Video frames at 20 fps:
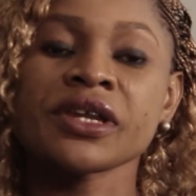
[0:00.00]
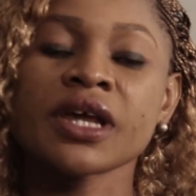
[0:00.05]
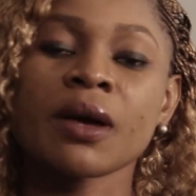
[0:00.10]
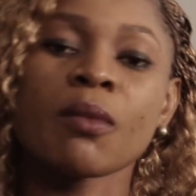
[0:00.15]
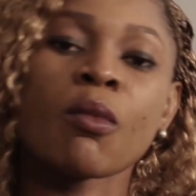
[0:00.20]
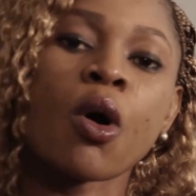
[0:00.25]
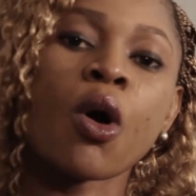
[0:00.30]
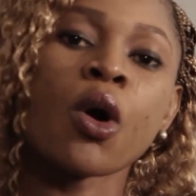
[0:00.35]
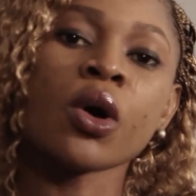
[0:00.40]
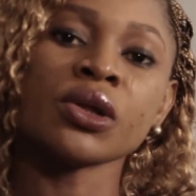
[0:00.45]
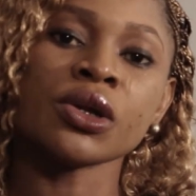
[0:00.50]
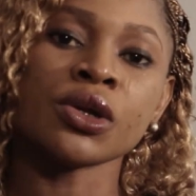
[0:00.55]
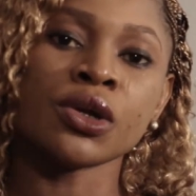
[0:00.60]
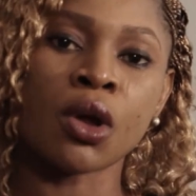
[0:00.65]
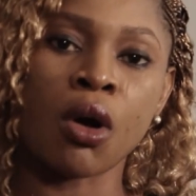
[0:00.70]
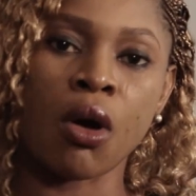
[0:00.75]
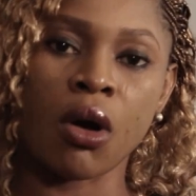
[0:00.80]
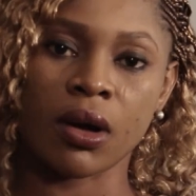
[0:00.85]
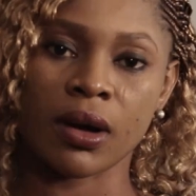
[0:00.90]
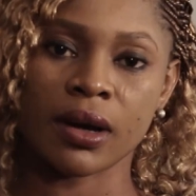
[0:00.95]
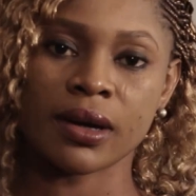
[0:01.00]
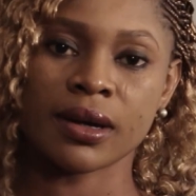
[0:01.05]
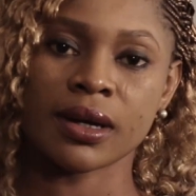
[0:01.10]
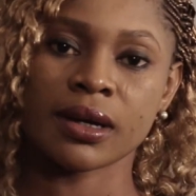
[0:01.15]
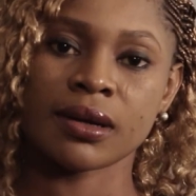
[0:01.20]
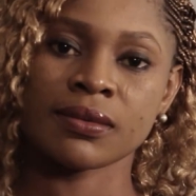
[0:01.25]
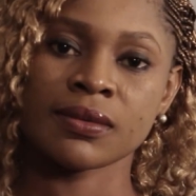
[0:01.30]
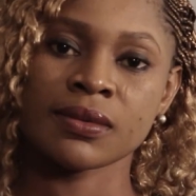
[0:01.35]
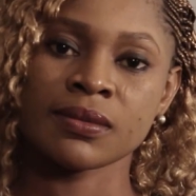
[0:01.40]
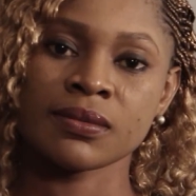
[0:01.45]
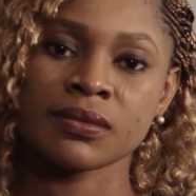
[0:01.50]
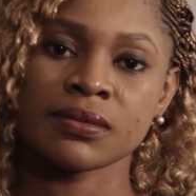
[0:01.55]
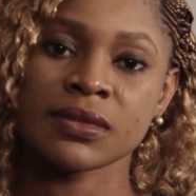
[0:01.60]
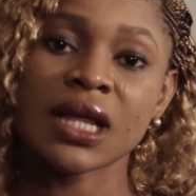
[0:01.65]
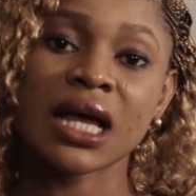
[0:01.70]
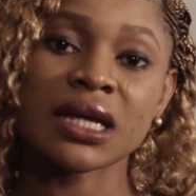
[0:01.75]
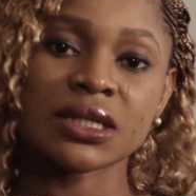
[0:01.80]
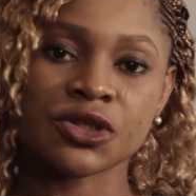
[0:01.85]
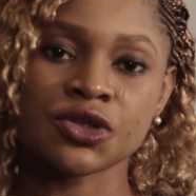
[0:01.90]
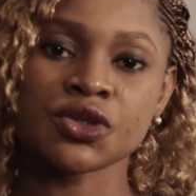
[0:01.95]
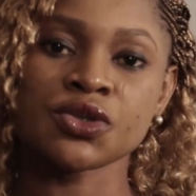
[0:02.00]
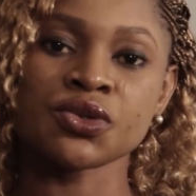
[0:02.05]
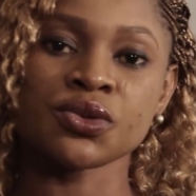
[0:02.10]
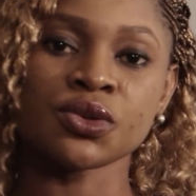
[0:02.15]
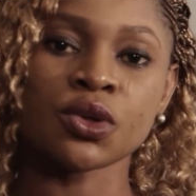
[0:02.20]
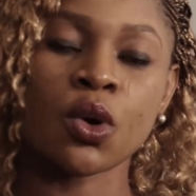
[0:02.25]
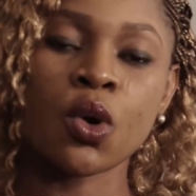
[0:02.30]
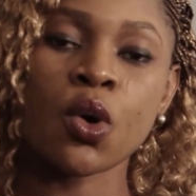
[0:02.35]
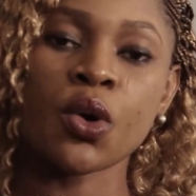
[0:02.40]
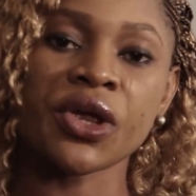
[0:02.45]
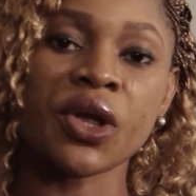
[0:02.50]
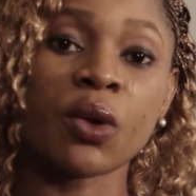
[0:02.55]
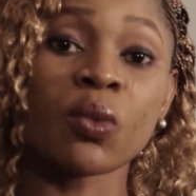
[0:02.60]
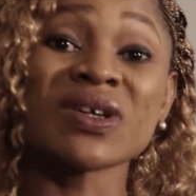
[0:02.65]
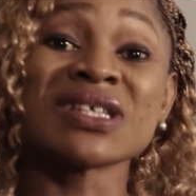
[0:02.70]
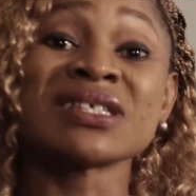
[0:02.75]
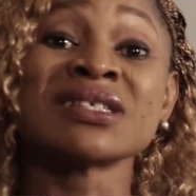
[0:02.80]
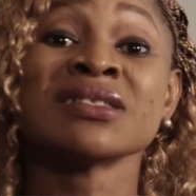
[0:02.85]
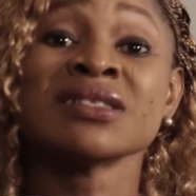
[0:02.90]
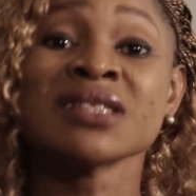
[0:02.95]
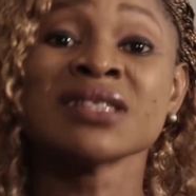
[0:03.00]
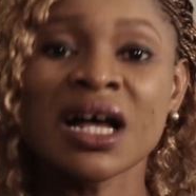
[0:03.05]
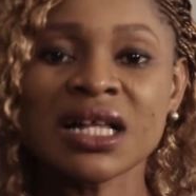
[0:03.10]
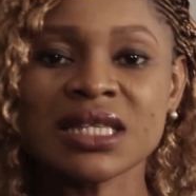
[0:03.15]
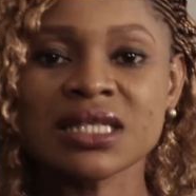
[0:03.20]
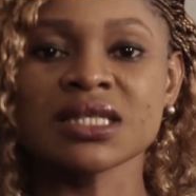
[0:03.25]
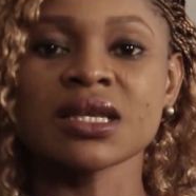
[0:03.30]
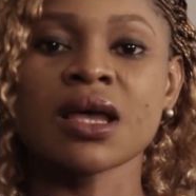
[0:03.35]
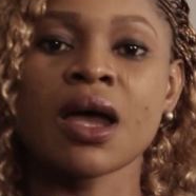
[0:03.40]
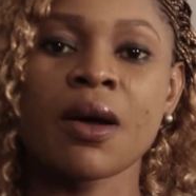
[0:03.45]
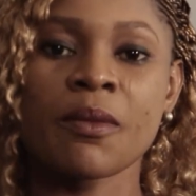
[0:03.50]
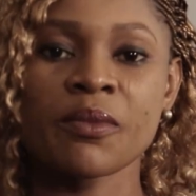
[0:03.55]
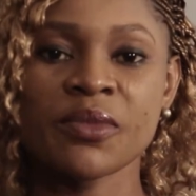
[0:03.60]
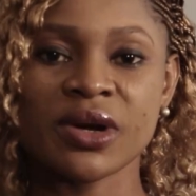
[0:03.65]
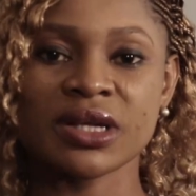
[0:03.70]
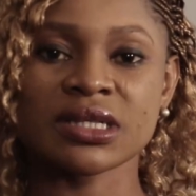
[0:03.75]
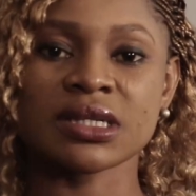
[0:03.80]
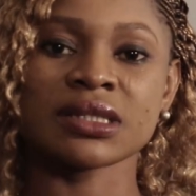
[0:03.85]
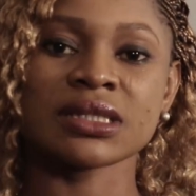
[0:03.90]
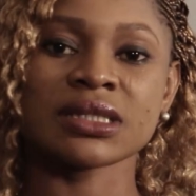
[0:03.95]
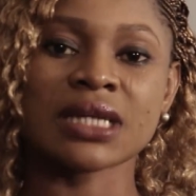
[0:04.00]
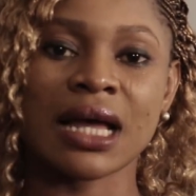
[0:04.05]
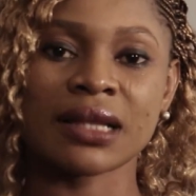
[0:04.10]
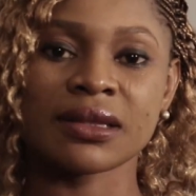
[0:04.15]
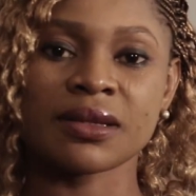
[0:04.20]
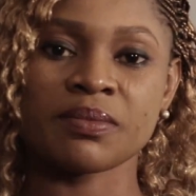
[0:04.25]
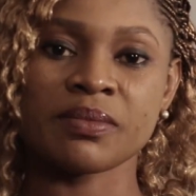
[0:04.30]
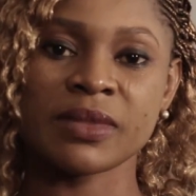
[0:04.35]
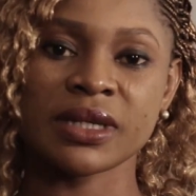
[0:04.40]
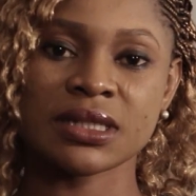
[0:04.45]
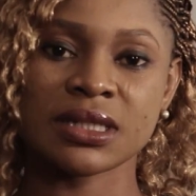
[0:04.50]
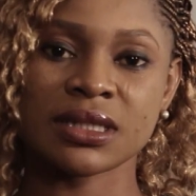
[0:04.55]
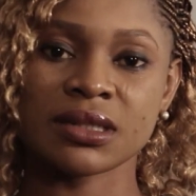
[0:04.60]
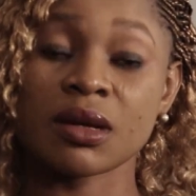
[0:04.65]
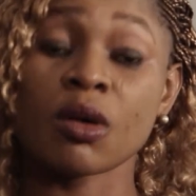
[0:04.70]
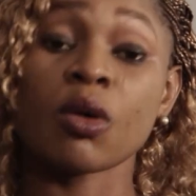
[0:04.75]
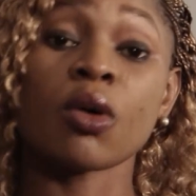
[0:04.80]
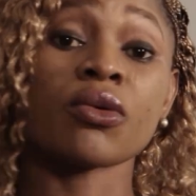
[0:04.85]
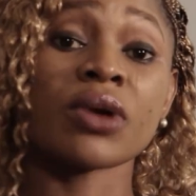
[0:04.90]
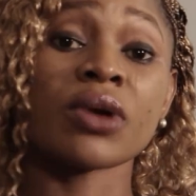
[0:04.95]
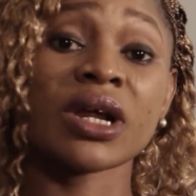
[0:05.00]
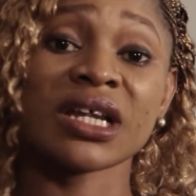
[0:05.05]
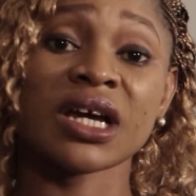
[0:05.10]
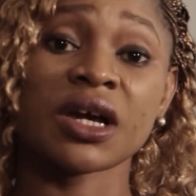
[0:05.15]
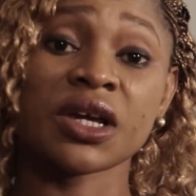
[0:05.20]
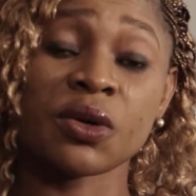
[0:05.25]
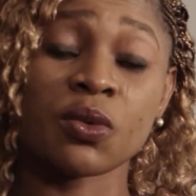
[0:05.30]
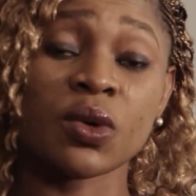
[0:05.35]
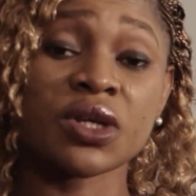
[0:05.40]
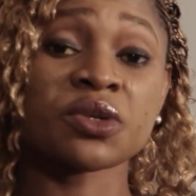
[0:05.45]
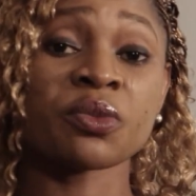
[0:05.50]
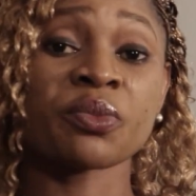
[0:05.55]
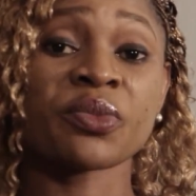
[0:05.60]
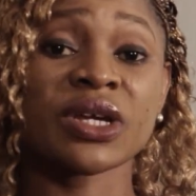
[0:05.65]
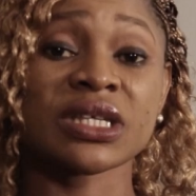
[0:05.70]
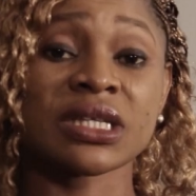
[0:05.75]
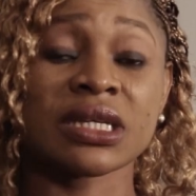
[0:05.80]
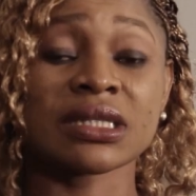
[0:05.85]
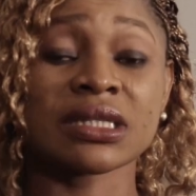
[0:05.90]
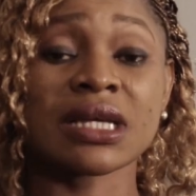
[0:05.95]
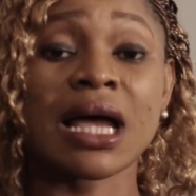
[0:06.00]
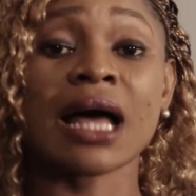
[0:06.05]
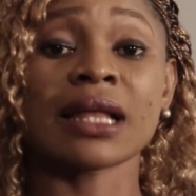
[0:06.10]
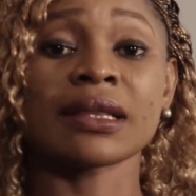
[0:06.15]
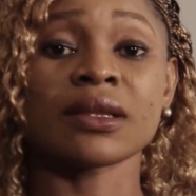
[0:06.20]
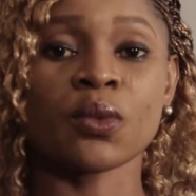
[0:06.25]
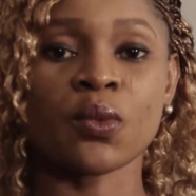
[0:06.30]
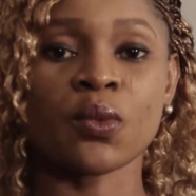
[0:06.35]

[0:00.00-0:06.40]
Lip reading: them all along. That's Jude Okoye, was not present at the meeting, or rather, he wasn't present at the